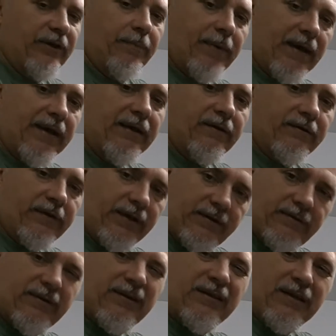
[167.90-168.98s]
the paint
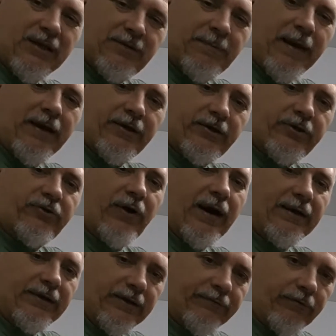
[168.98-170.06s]
expand and
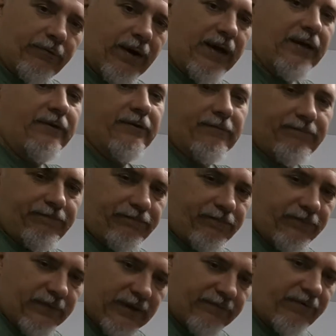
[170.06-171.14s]
contract at different rates.
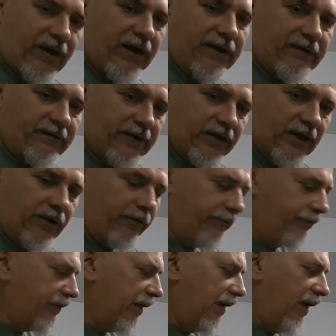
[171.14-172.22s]
It flakes, it
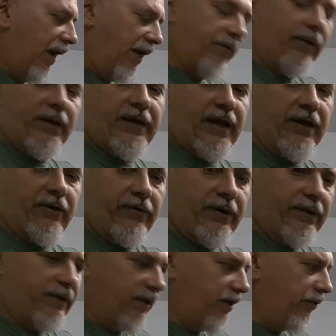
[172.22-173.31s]
goes, and you really can't do
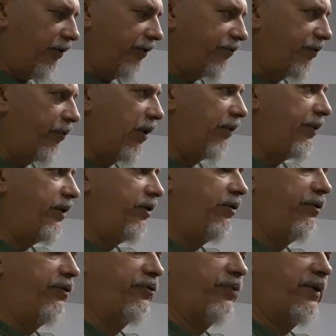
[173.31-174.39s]
anything to it. So what we
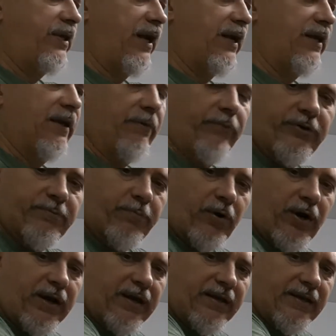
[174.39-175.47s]
do is we take it, we
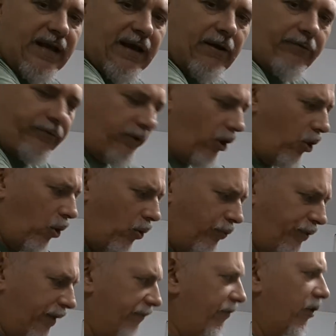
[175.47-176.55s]
spray it down, the whole
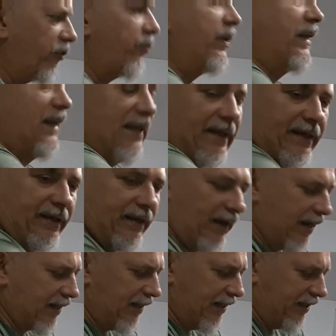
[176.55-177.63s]
thing. First we cleaned it.
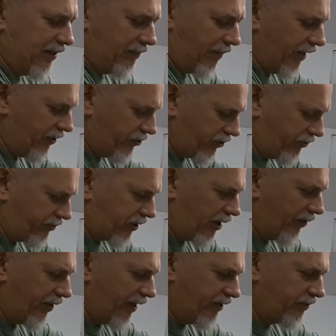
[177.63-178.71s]
I cleaned it, made sure it was
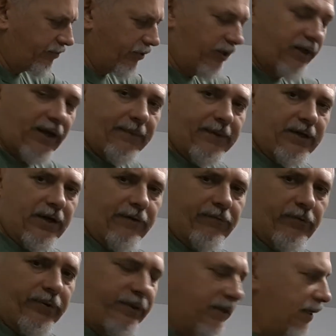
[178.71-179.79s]
all nice and pretty. You gotta be
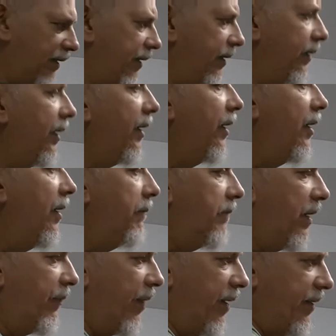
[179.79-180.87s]
careful with you clean it.
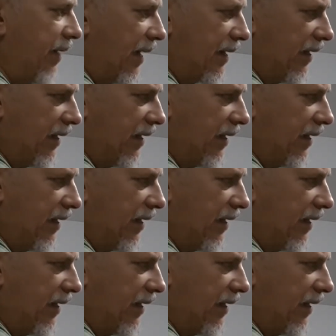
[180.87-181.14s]
But anyway, I